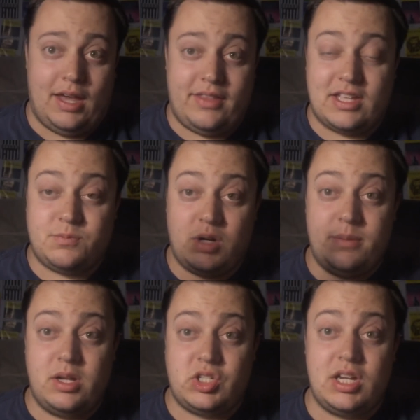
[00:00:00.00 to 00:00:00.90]
And that's pretty
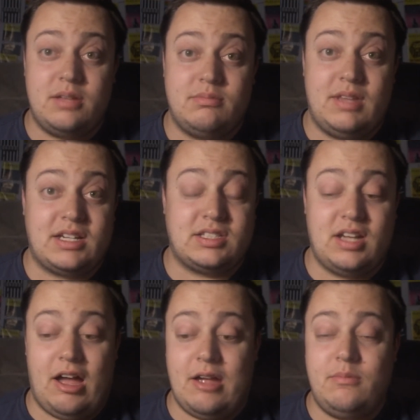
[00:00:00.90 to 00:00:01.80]
much it. Next
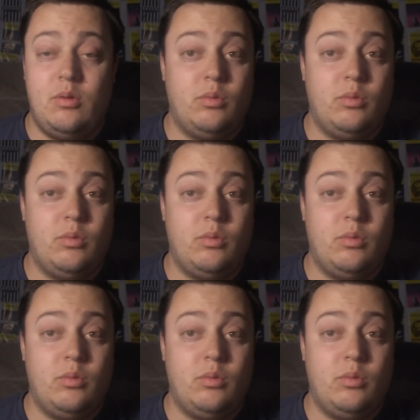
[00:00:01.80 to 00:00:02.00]
time,